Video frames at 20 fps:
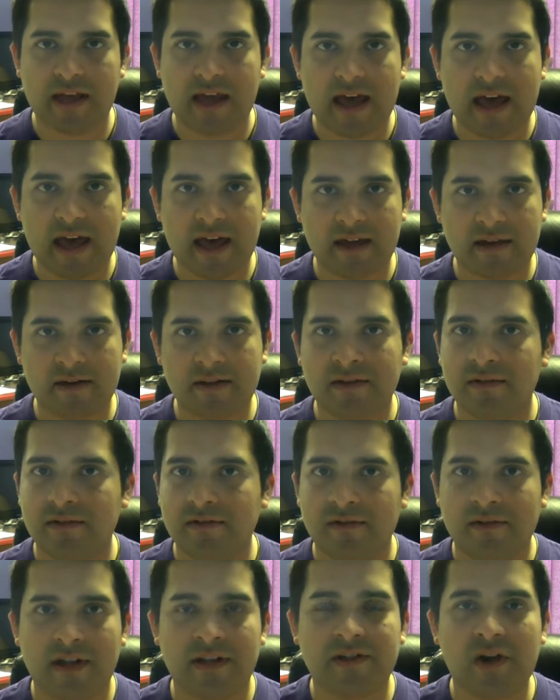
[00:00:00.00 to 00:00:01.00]
and
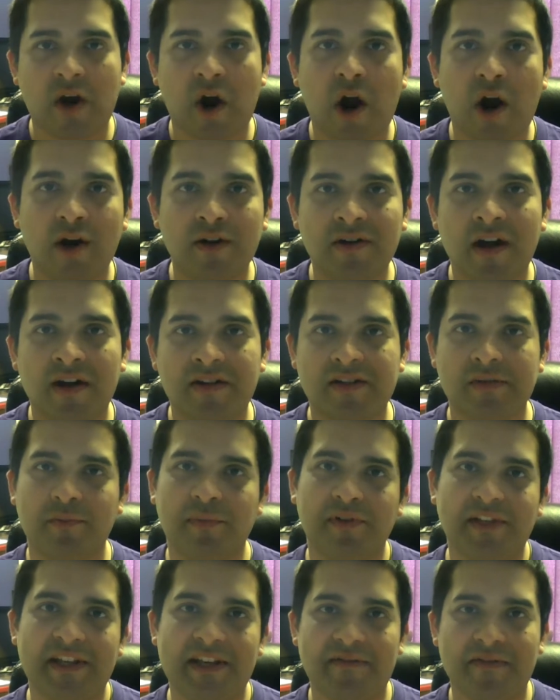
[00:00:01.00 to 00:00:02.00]
it's hard not to
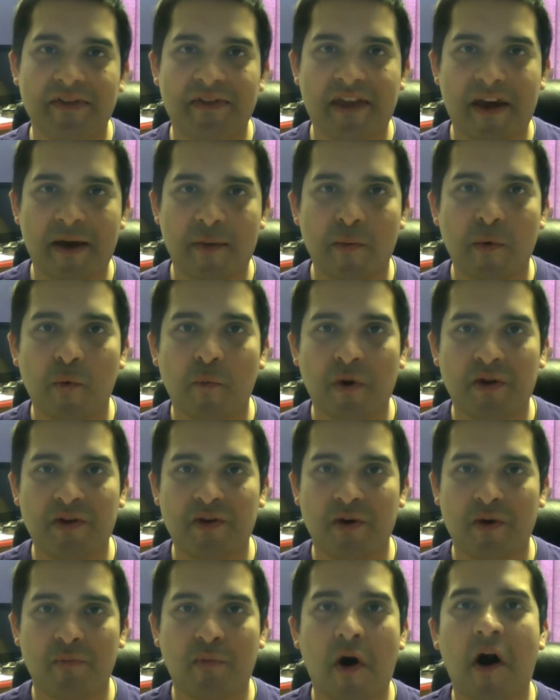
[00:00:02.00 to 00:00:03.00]
believe in them when
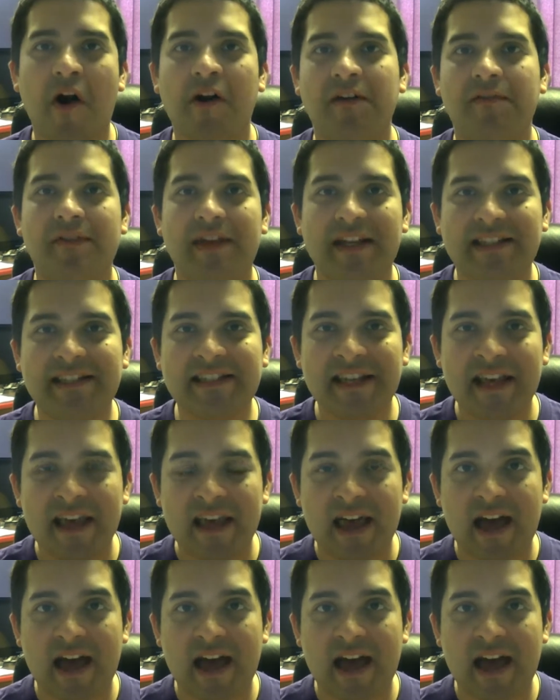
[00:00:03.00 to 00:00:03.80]
you're part of it,